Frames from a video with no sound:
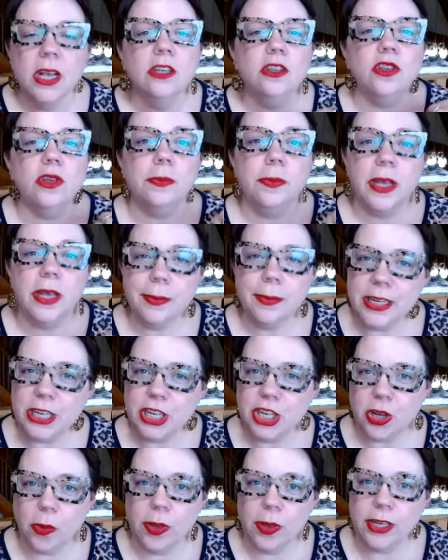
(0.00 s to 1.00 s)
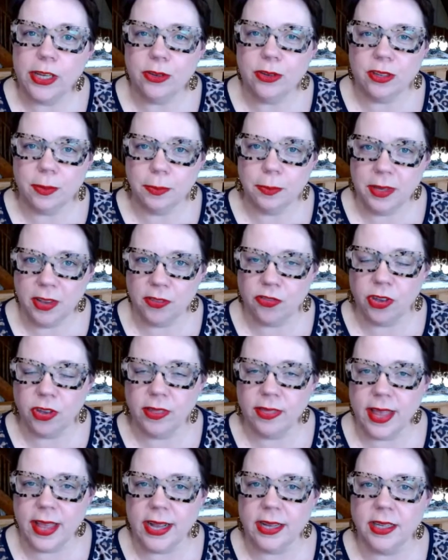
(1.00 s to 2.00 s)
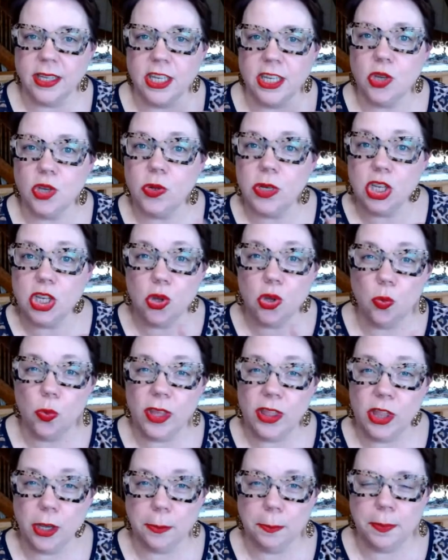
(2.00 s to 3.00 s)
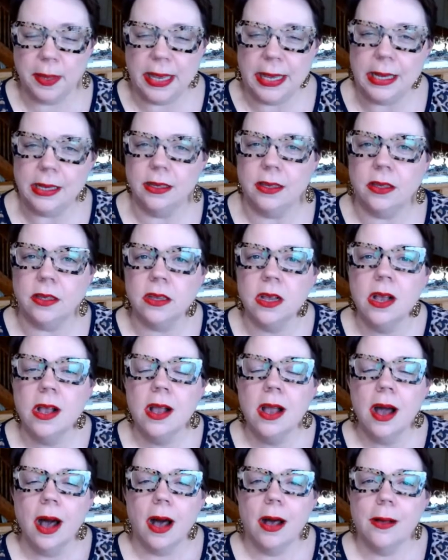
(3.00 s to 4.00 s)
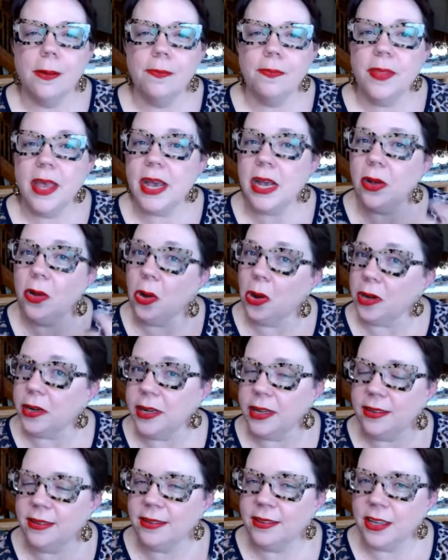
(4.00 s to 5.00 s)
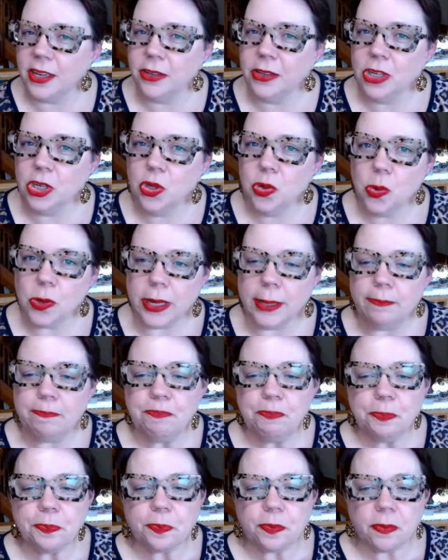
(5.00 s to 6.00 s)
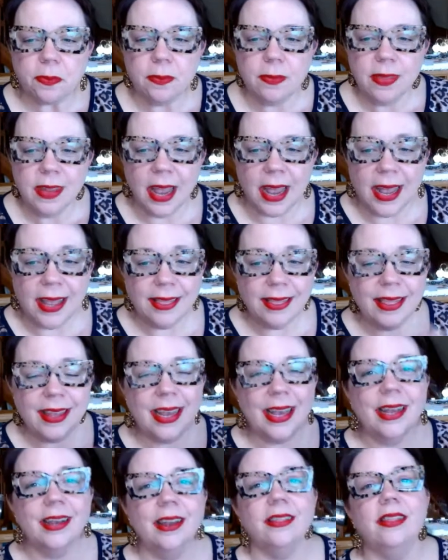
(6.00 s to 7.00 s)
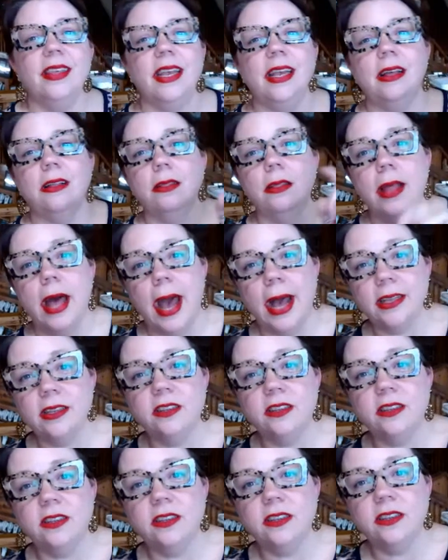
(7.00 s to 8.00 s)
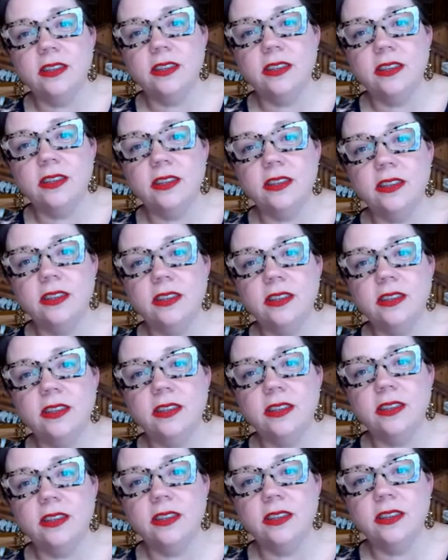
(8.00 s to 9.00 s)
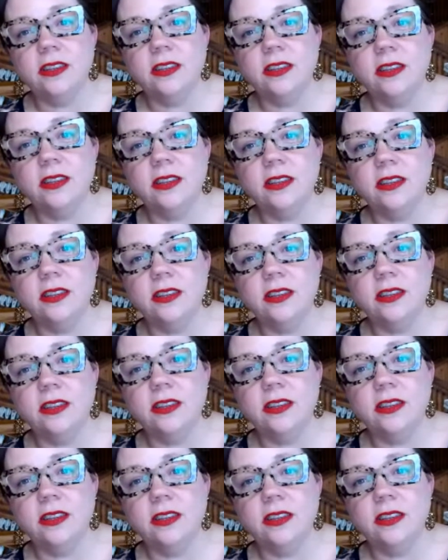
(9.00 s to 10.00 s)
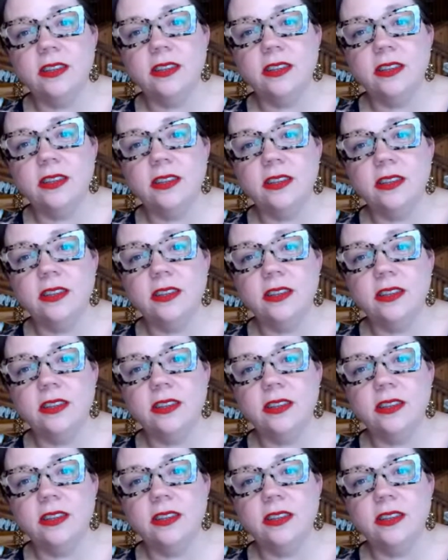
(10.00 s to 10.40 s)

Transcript: So I'm going to be showing you some different things you can do with your beads um, that aren't necessarily jewelry. And then the last video of the month, which is going to be the 30th,